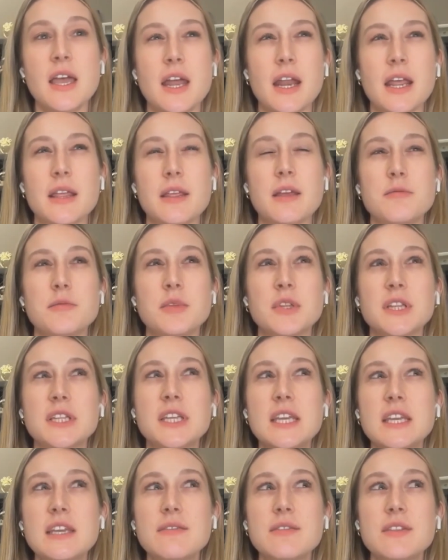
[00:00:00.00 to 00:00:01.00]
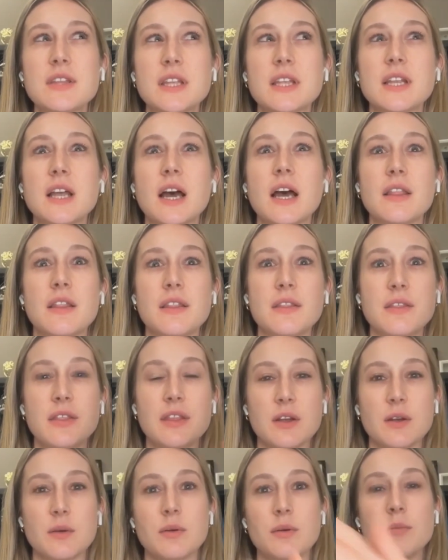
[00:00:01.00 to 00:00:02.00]
And I believe that
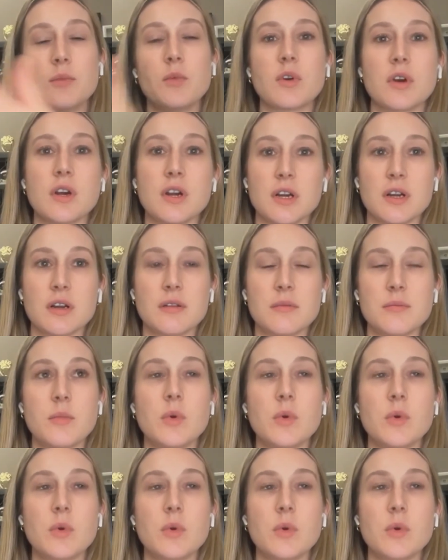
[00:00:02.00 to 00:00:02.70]
there were more